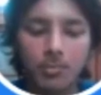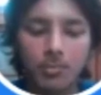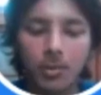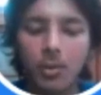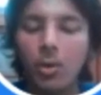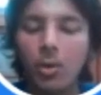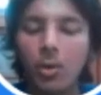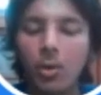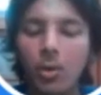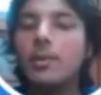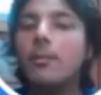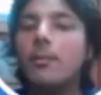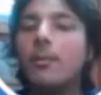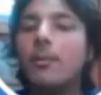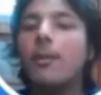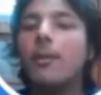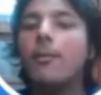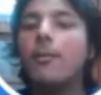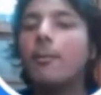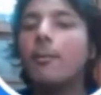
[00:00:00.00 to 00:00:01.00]
over the
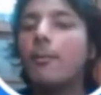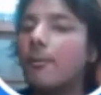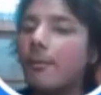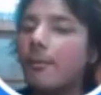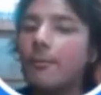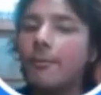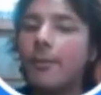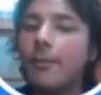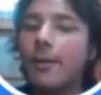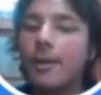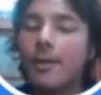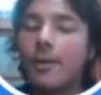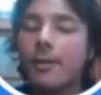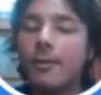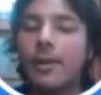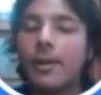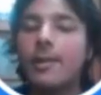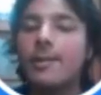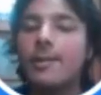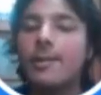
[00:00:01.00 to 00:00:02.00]

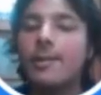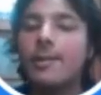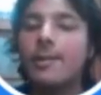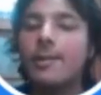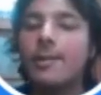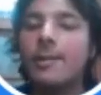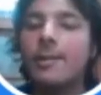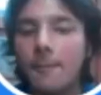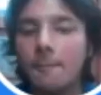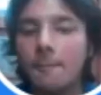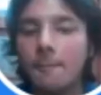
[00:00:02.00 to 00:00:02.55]
file size limit.